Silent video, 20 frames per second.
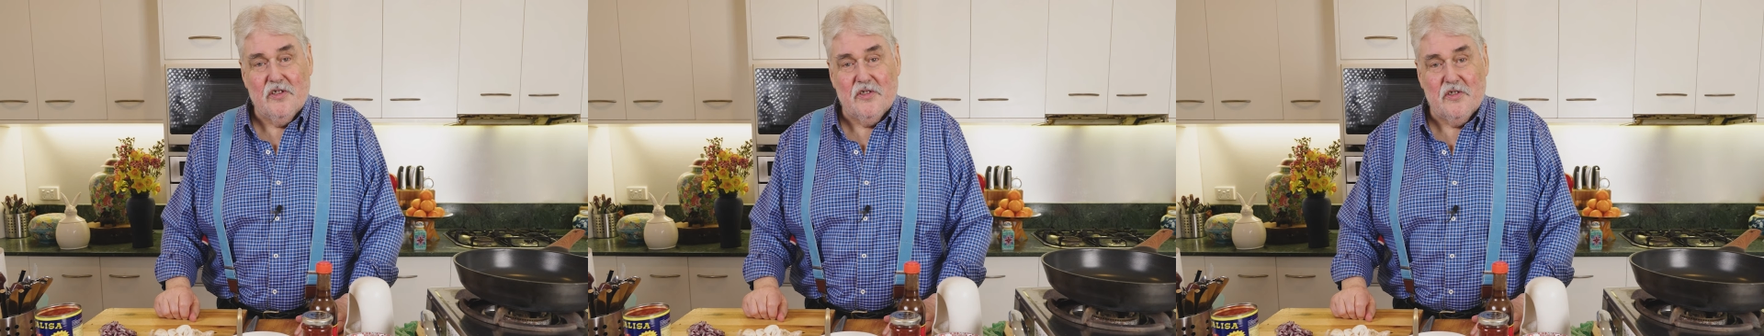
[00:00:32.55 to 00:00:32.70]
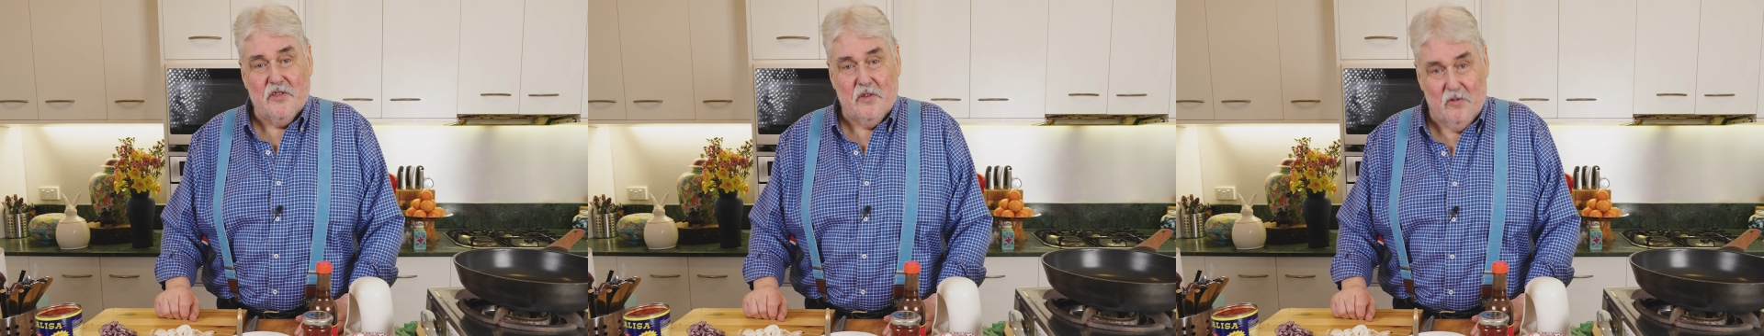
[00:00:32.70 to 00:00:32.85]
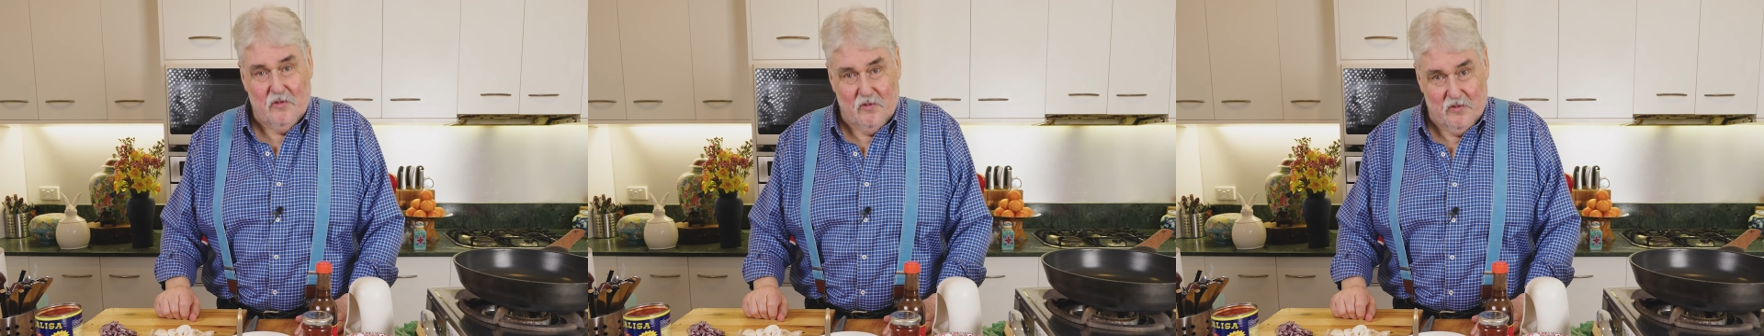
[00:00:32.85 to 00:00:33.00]

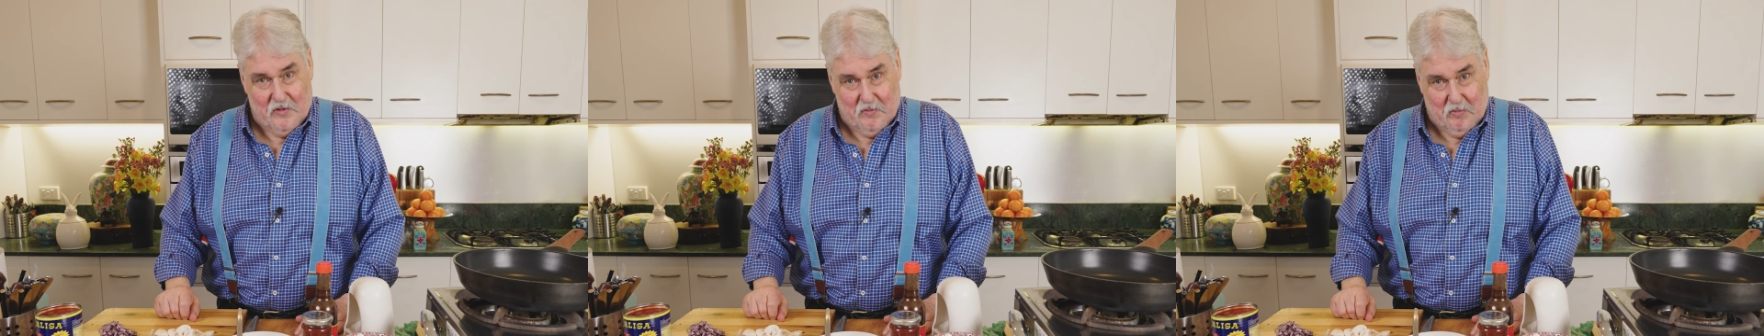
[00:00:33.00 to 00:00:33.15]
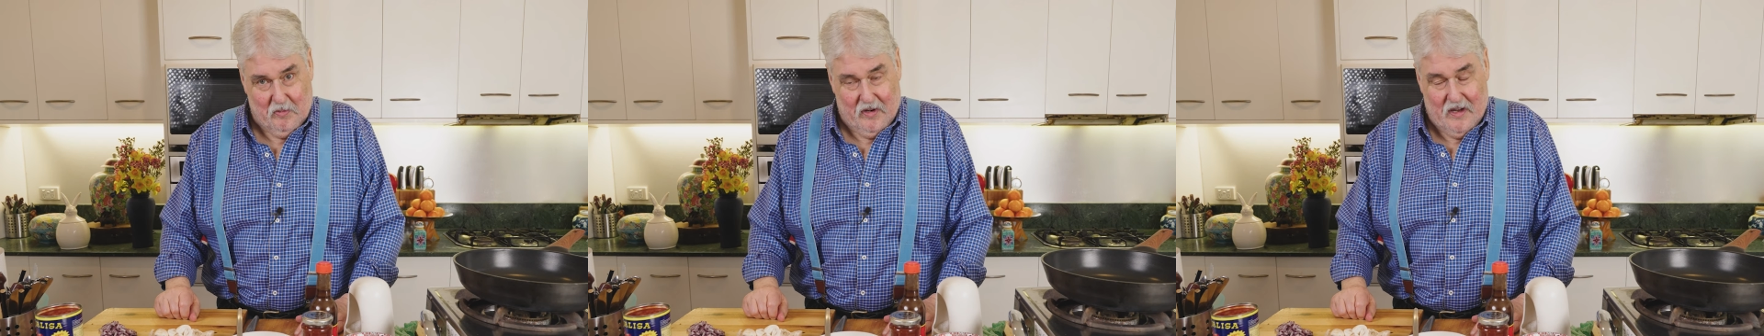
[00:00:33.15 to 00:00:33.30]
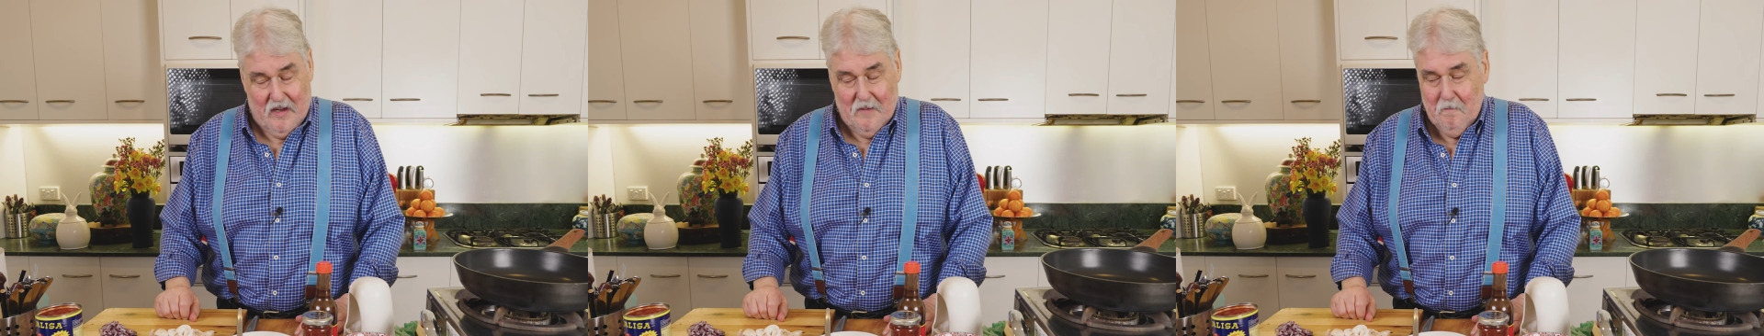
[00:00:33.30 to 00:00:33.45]

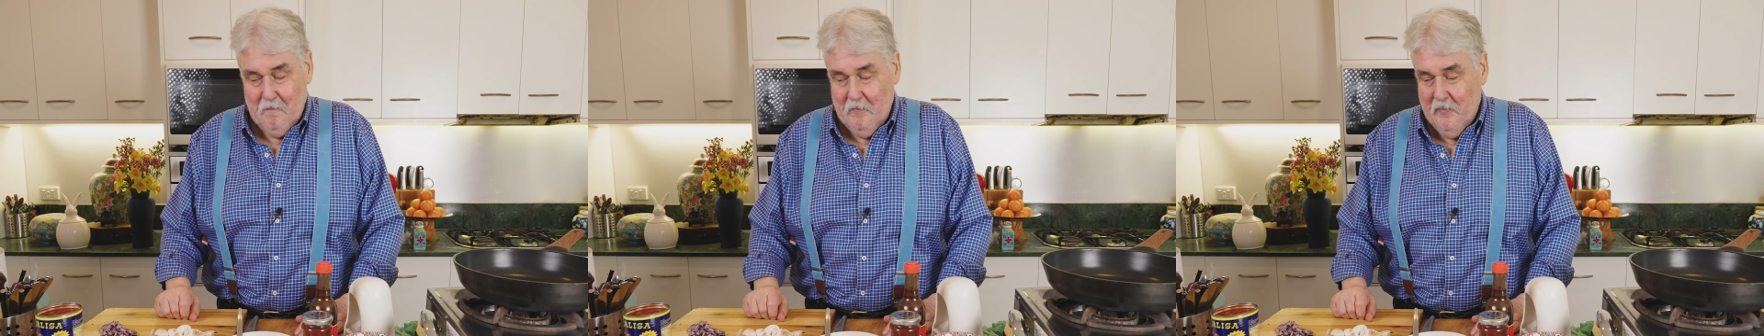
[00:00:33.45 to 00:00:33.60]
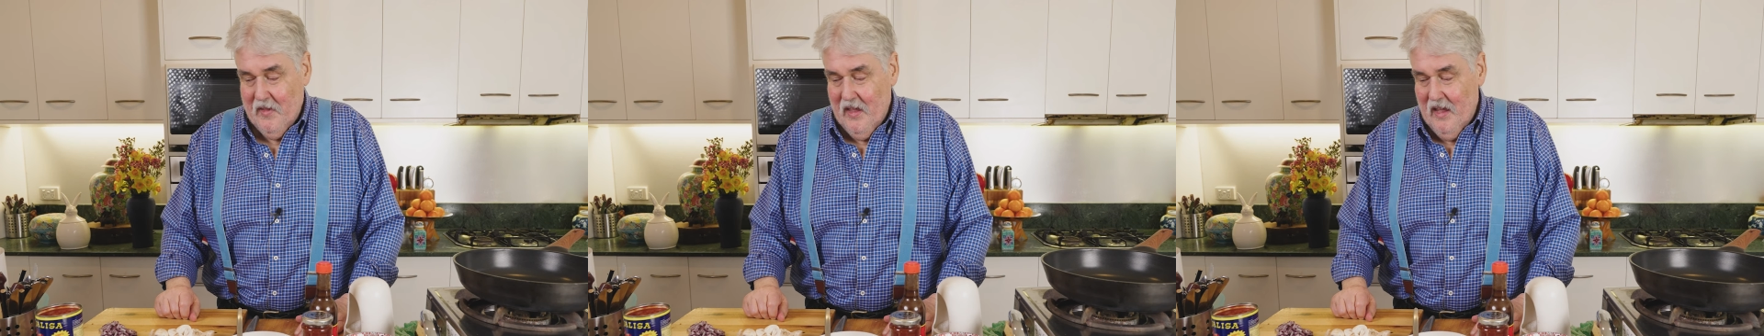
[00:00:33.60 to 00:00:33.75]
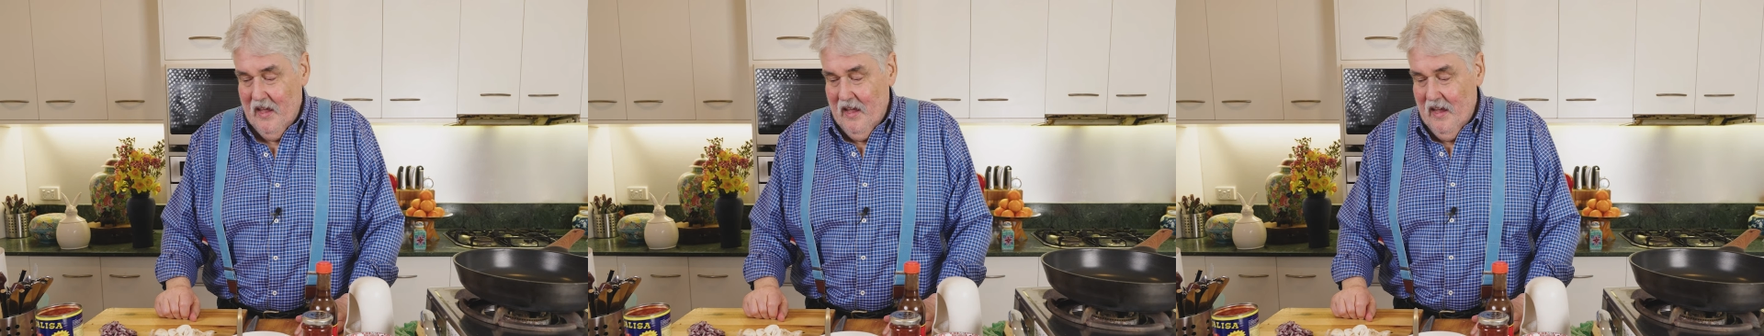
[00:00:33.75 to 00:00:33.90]
Salisbury
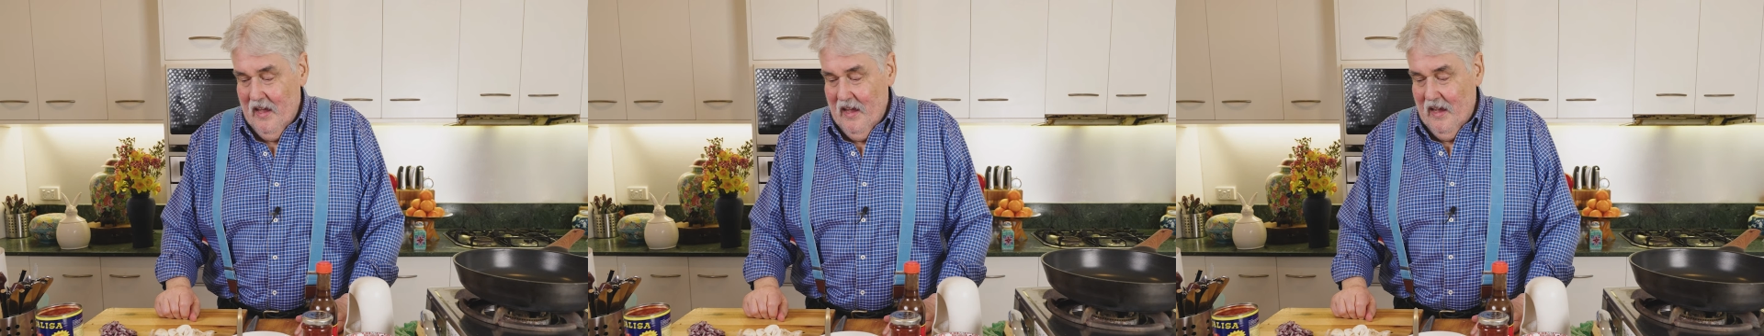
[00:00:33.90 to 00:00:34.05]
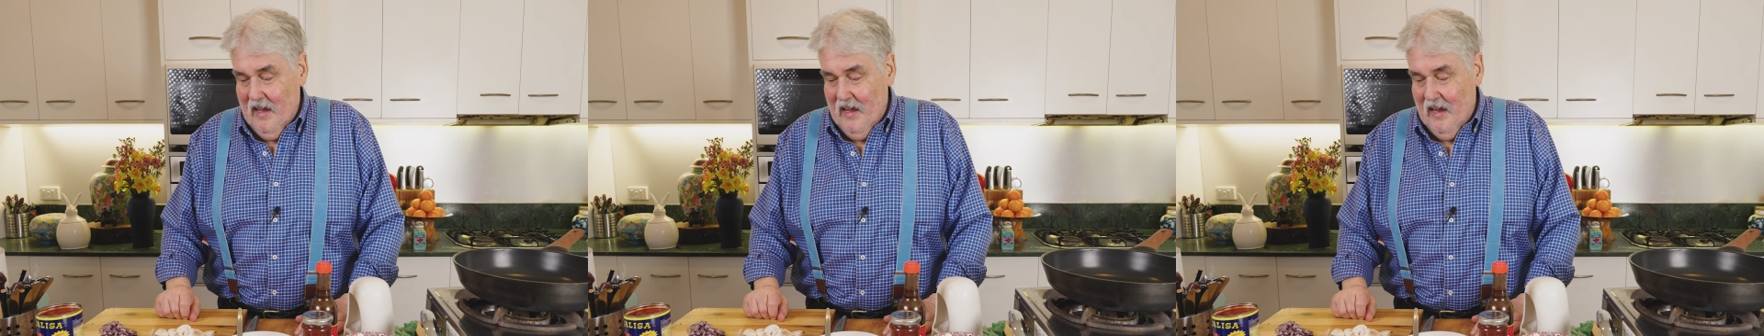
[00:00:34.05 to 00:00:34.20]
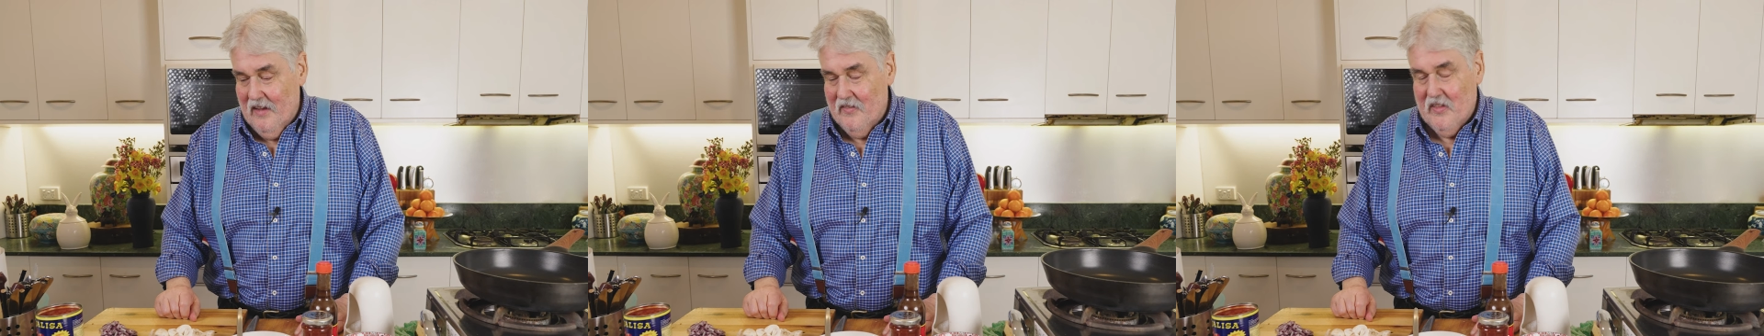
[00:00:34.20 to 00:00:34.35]

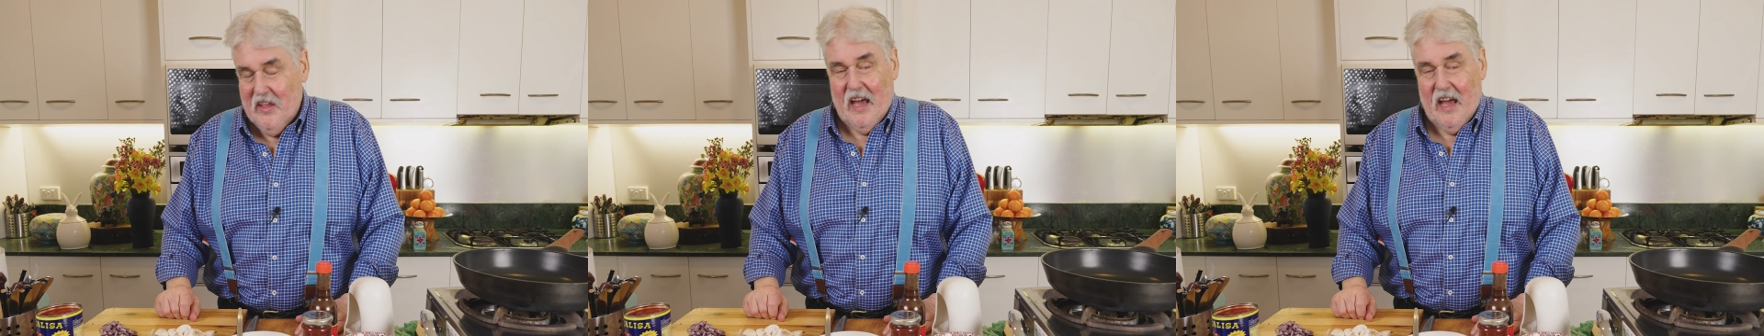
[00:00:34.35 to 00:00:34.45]
in